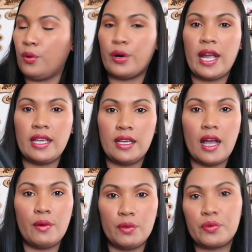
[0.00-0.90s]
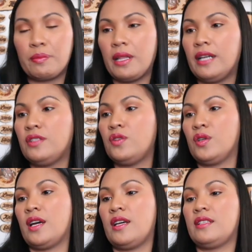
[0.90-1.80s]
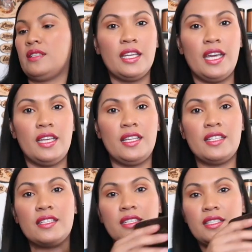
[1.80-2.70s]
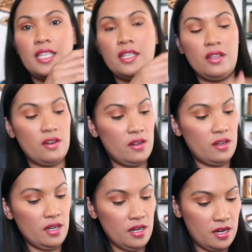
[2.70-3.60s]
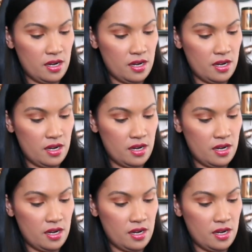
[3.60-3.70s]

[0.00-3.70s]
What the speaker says: or I will reply to you guys. Okay, let's continue on.